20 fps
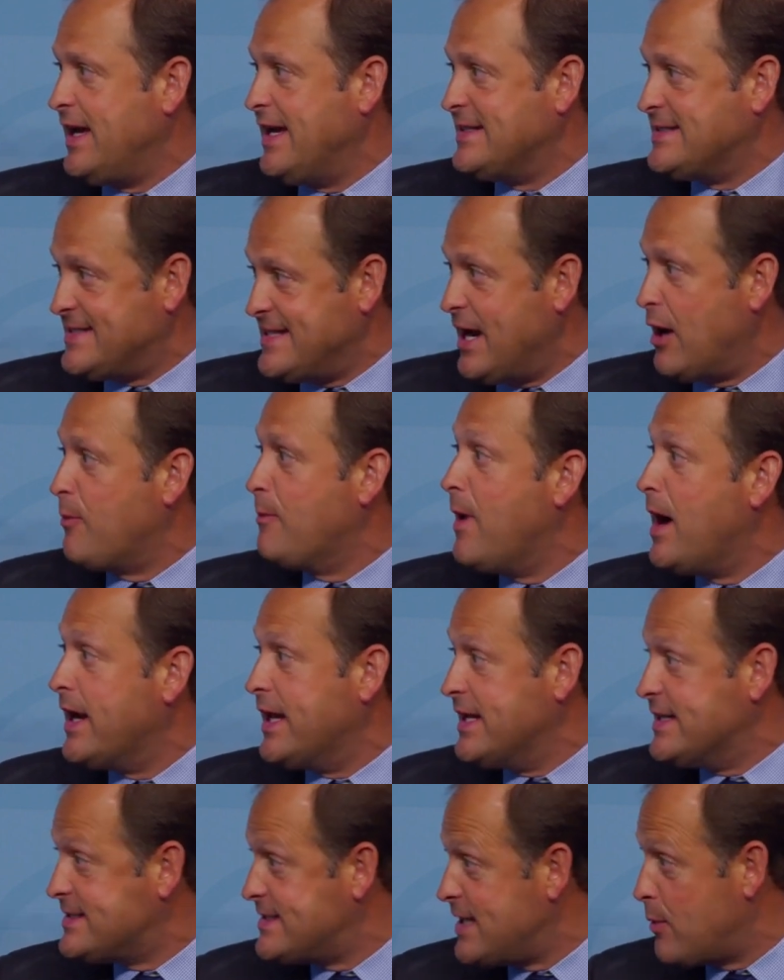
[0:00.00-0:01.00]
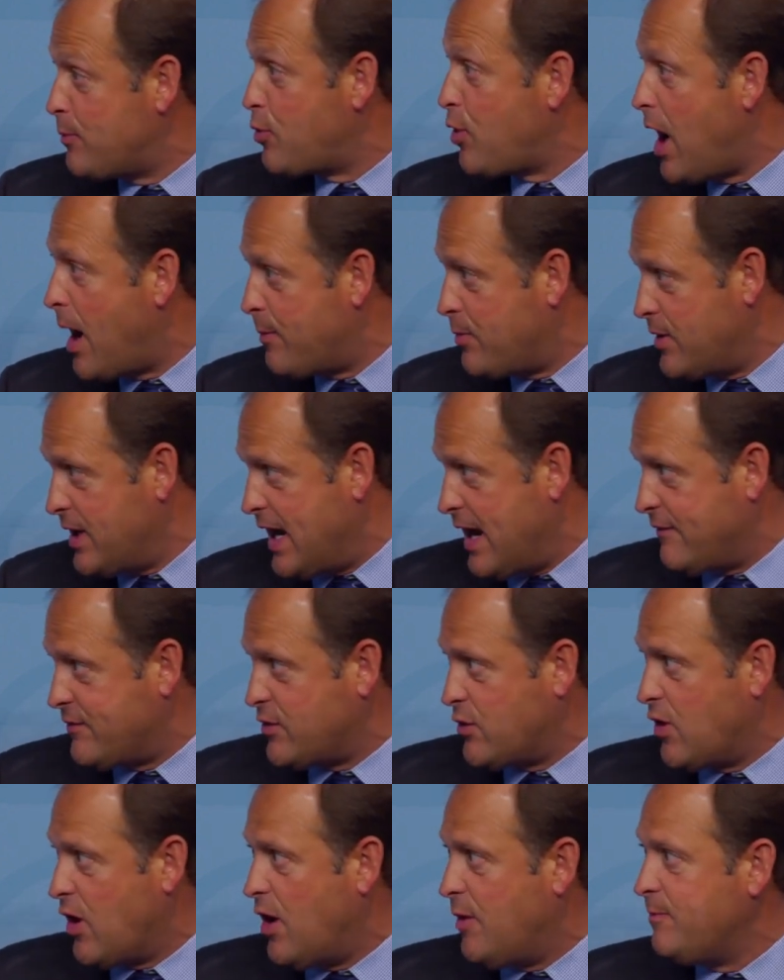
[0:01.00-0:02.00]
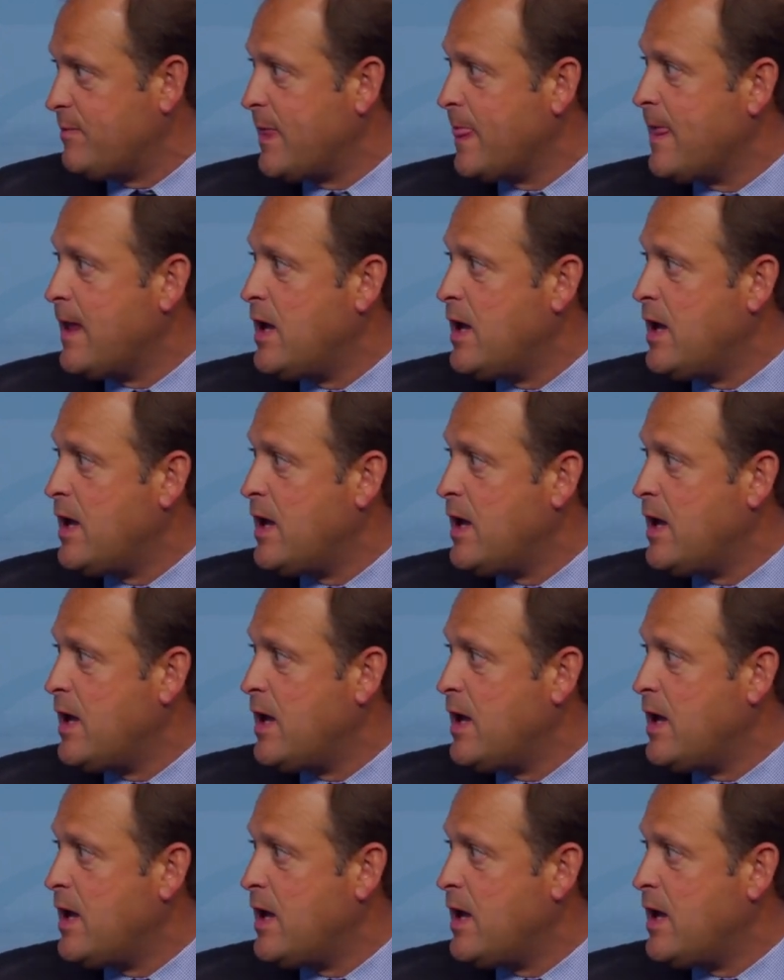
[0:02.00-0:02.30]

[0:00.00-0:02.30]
It's their money. It's their property, after all.